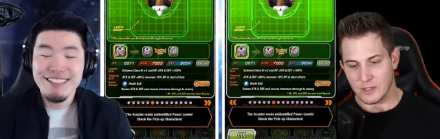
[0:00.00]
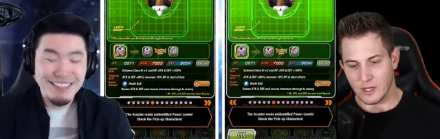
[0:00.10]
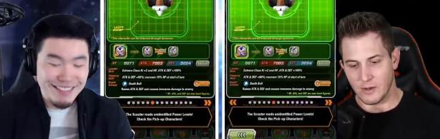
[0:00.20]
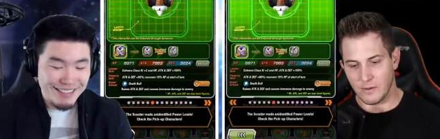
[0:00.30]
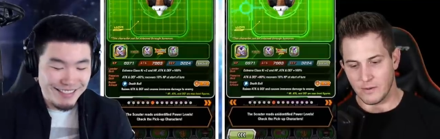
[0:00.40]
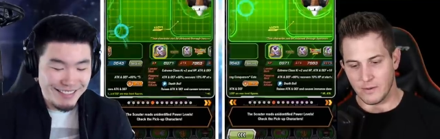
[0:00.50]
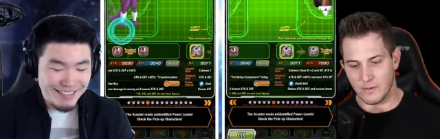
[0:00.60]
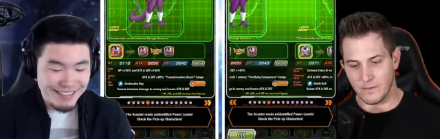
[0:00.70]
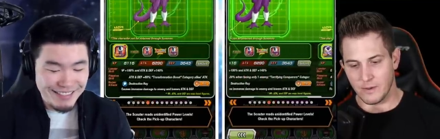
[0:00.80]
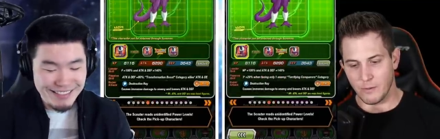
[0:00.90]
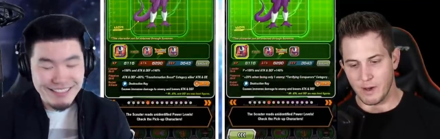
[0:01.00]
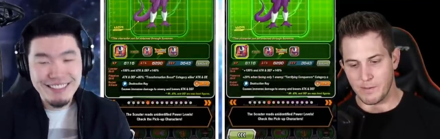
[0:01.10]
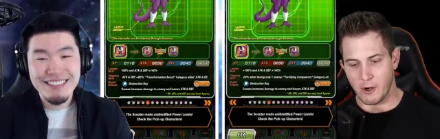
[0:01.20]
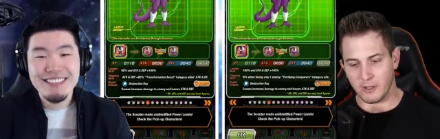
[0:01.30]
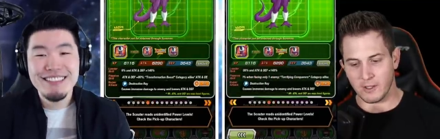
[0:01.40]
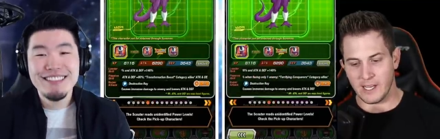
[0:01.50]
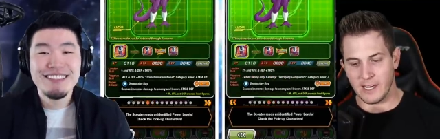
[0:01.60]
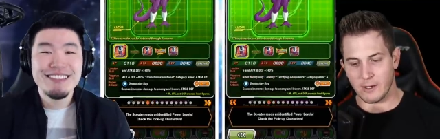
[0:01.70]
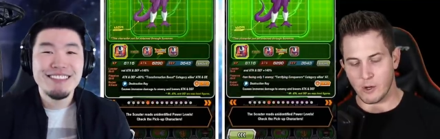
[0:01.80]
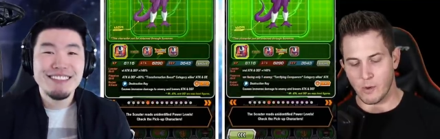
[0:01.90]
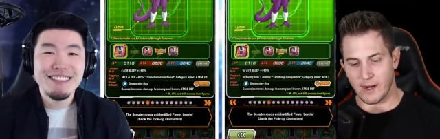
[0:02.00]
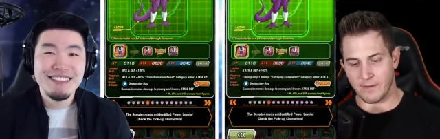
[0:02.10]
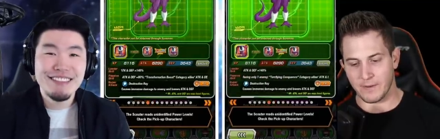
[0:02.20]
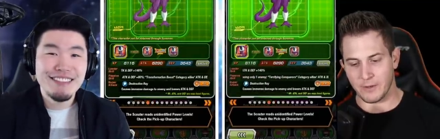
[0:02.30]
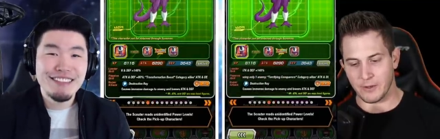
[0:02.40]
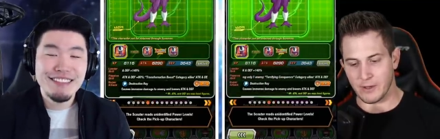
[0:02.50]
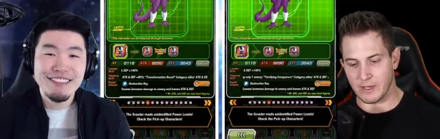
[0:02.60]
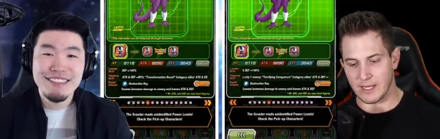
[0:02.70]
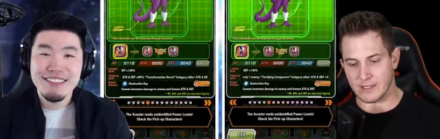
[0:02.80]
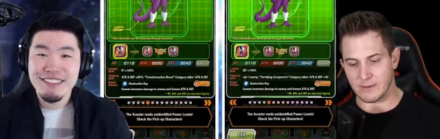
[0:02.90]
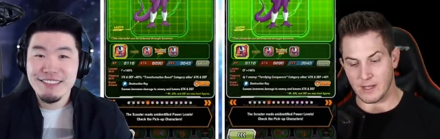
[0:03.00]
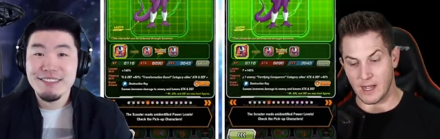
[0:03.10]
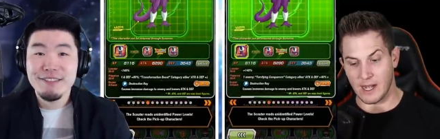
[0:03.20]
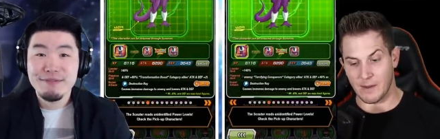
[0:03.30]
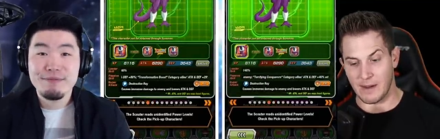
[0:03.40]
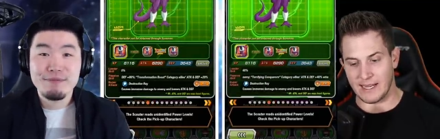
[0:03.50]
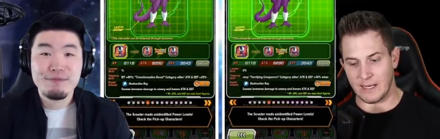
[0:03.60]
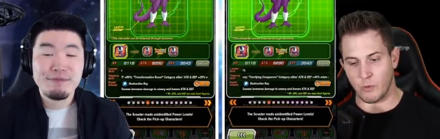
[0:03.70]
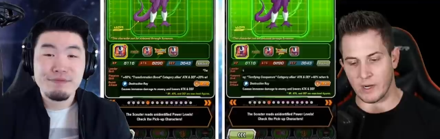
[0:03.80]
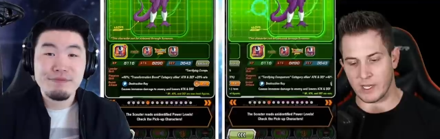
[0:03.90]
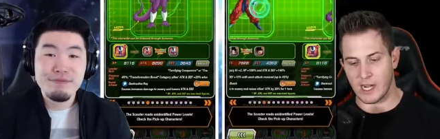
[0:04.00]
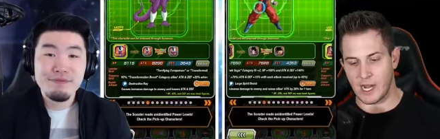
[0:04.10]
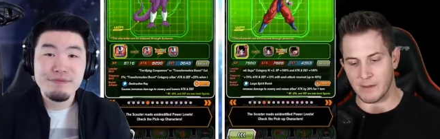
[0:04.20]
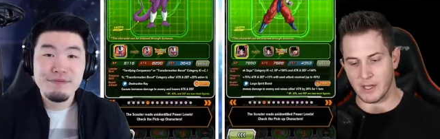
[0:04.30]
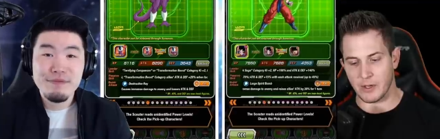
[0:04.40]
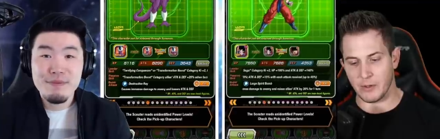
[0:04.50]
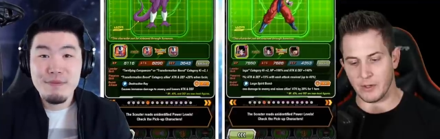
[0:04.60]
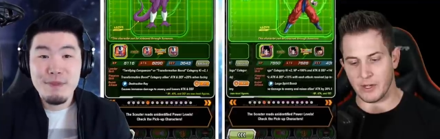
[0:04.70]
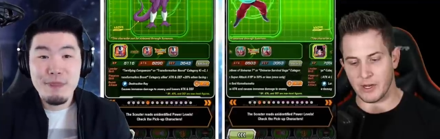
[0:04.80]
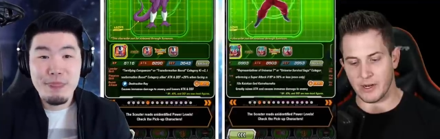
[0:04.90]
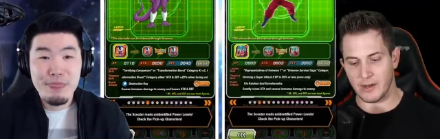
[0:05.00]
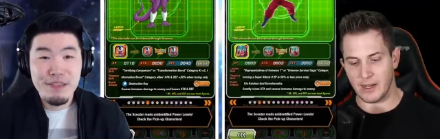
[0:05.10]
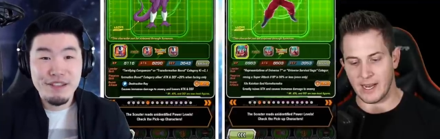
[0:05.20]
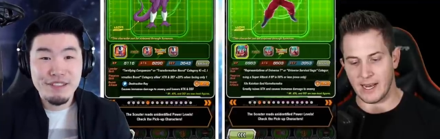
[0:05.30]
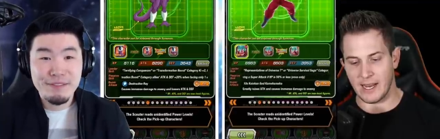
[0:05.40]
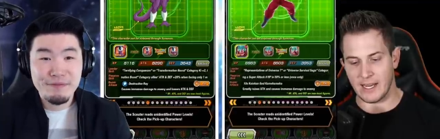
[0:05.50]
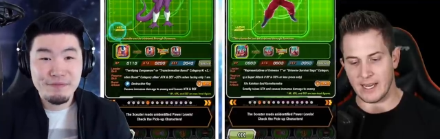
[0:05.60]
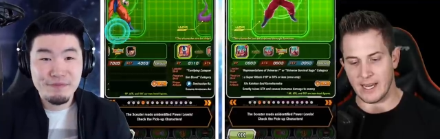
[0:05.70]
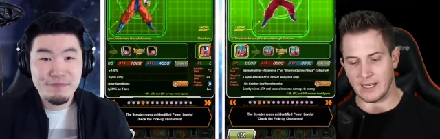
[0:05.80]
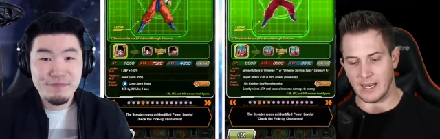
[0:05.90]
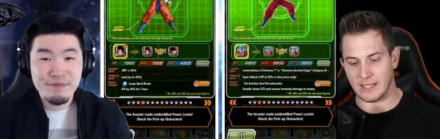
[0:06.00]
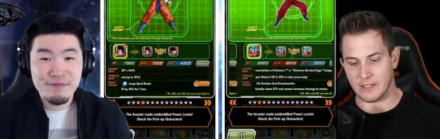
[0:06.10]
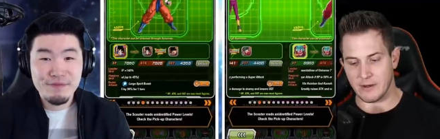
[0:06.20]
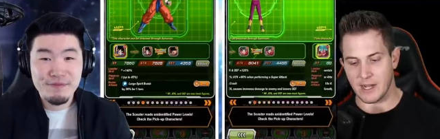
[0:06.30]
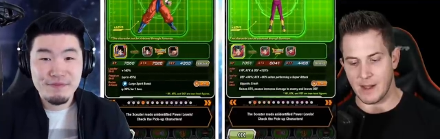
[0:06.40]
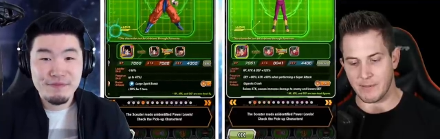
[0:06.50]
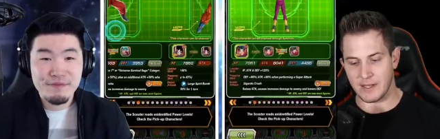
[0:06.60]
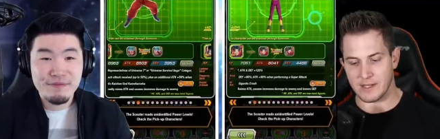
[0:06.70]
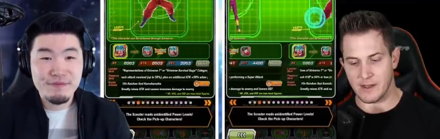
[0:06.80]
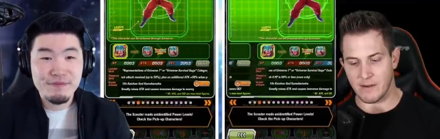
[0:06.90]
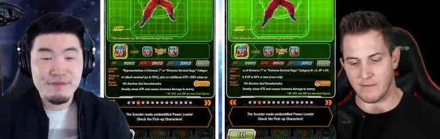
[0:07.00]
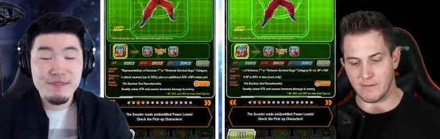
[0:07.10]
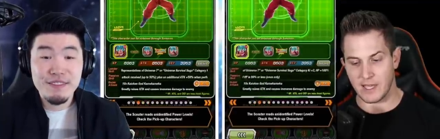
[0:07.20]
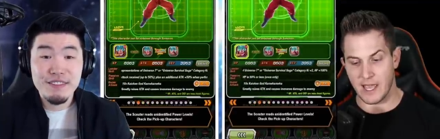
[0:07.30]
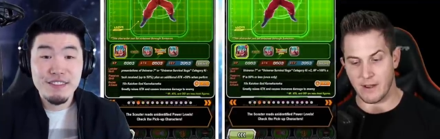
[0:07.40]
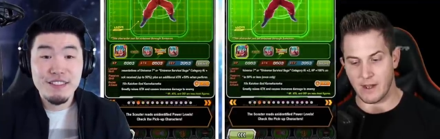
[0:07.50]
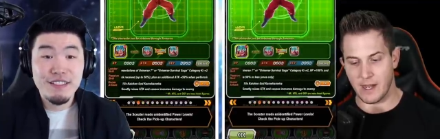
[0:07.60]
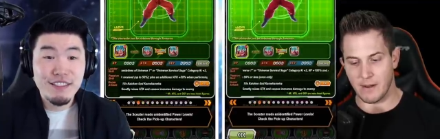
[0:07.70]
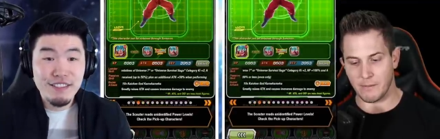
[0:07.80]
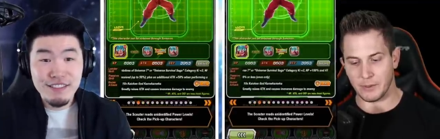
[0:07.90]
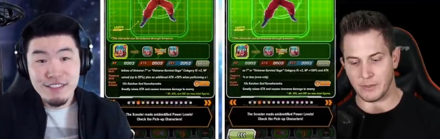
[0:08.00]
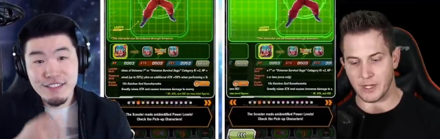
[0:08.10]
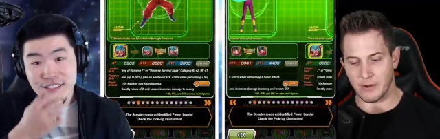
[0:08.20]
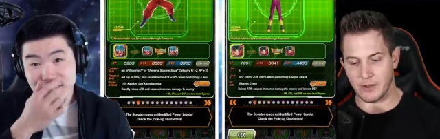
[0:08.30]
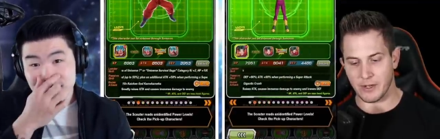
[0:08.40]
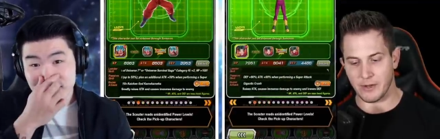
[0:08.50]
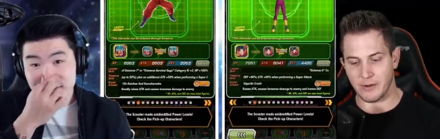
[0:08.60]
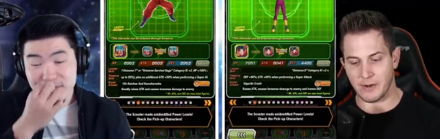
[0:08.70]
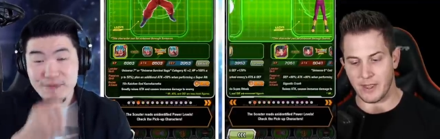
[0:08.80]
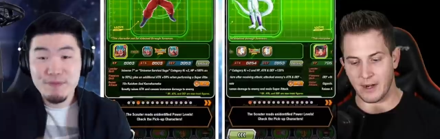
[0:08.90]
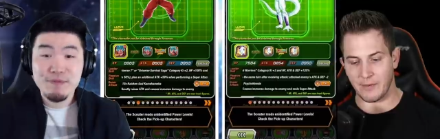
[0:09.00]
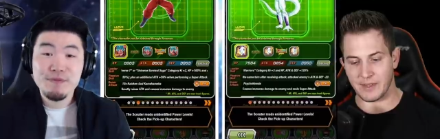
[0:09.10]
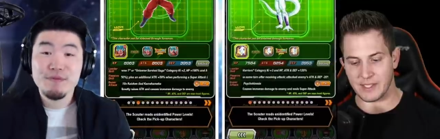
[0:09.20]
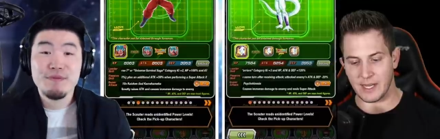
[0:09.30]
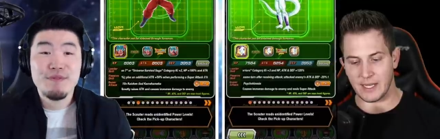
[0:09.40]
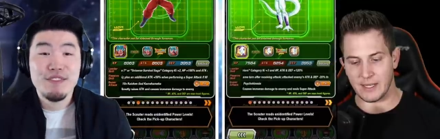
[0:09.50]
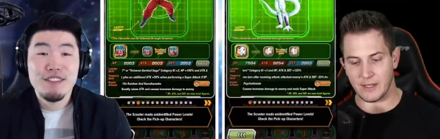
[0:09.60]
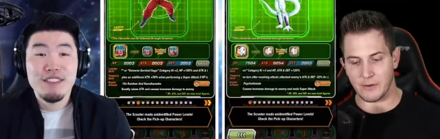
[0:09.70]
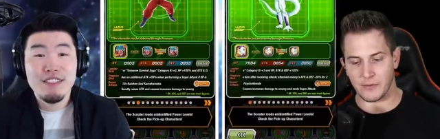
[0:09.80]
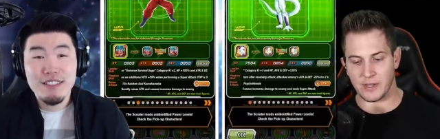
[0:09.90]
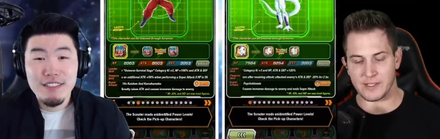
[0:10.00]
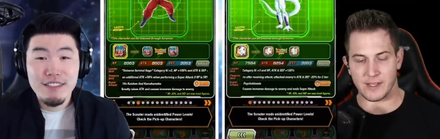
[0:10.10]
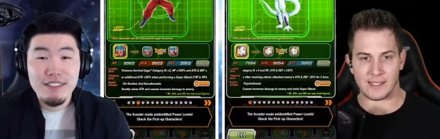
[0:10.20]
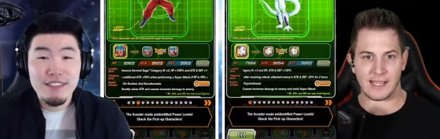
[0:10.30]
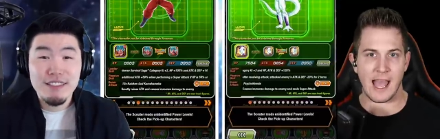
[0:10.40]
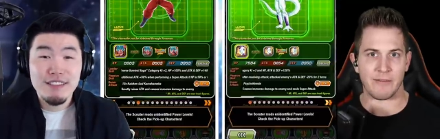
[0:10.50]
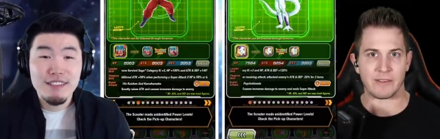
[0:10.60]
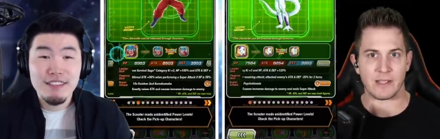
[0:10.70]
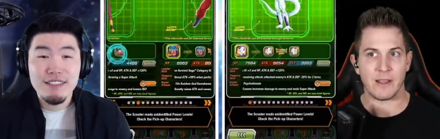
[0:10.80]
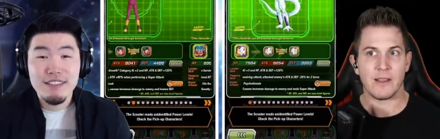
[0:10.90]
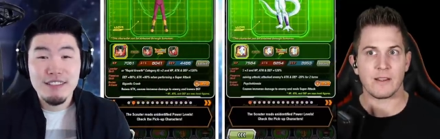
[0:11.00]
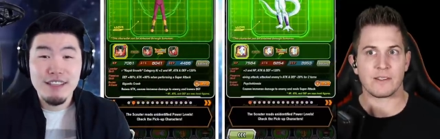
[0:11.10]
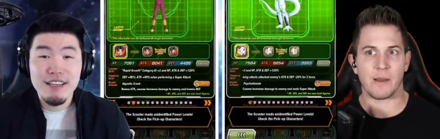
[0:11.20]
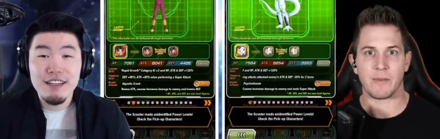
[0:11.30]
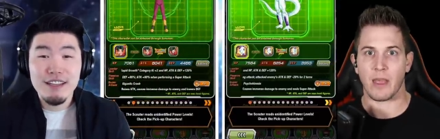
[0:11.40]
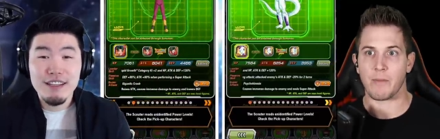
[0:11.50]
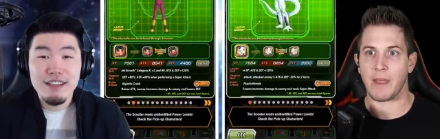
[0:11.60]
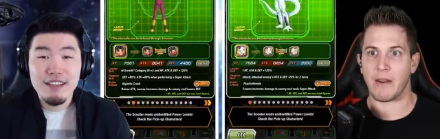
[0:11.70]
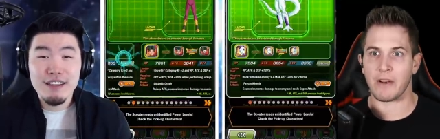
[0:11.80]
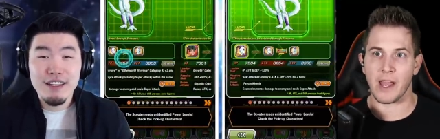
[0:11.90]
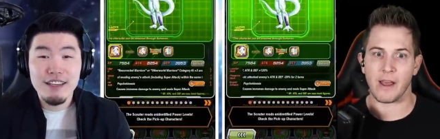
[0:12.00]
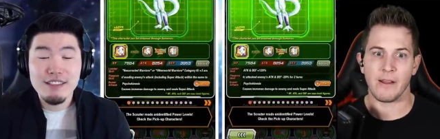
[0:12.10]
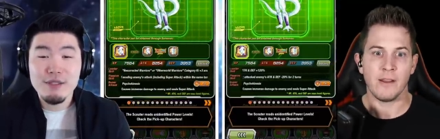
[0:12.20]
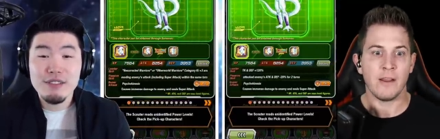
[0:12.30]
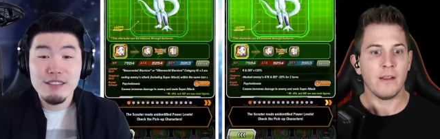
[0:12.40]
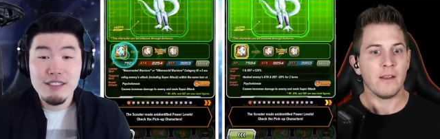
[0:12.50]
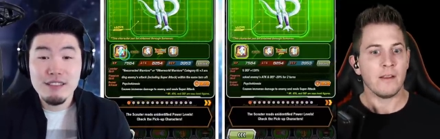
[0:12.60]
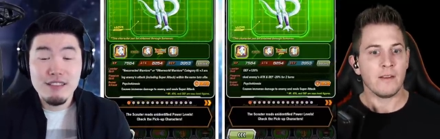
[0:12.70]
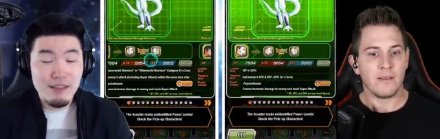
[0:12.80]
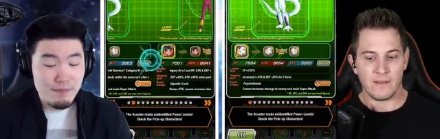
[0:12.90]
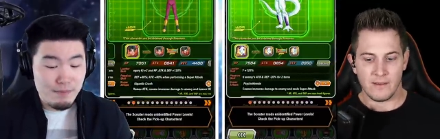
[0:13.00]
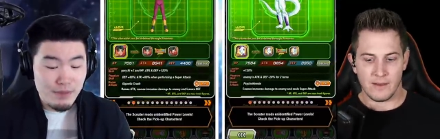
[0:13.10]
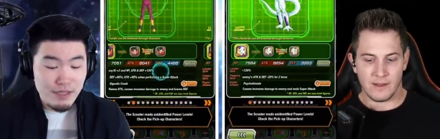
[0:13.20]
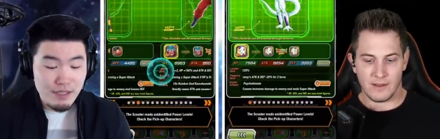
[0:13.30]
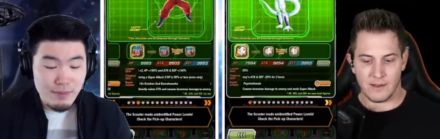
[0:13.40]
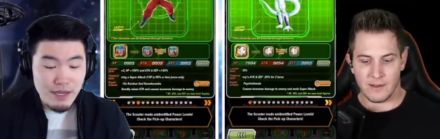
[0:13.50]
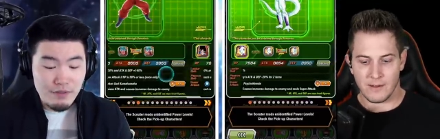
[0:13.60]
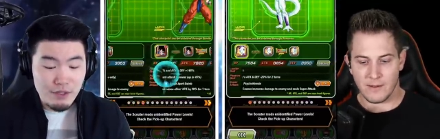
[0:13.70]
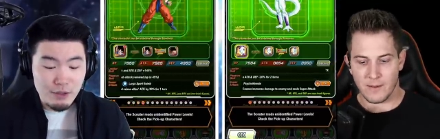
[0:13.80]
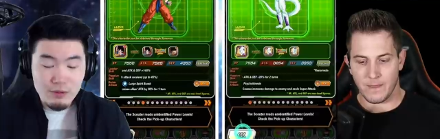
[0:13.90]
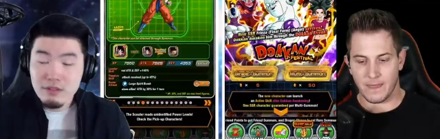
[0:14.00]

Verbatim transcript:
Speaker 1: so we both need quite a few units. Um, I need one copy of Cooler, and I need like two copies of K- uh, Blue Goku, and then obviously I need the new Frieza because I haven't yeah. summoned on the banner yeah. yet. Yeah, so it's, it's a pretty good banner for you.